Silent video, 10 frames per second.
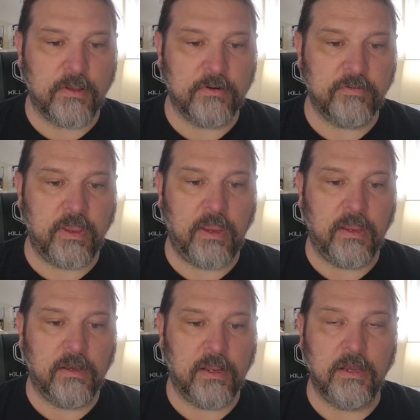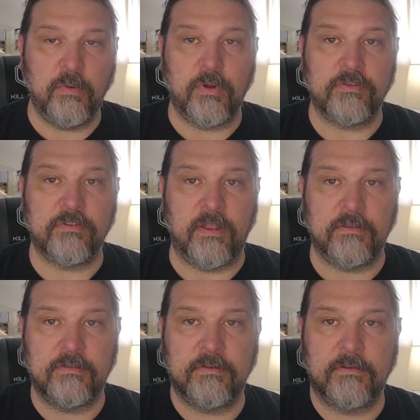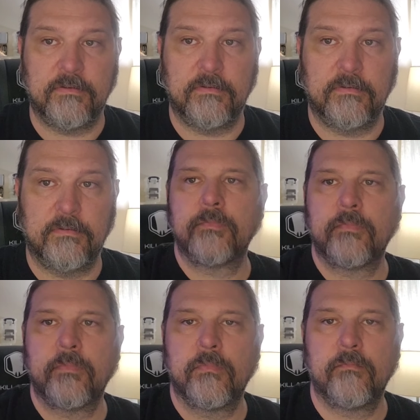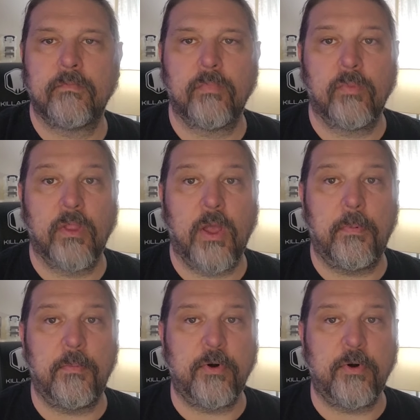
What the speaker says: So nice sale there, $54.91.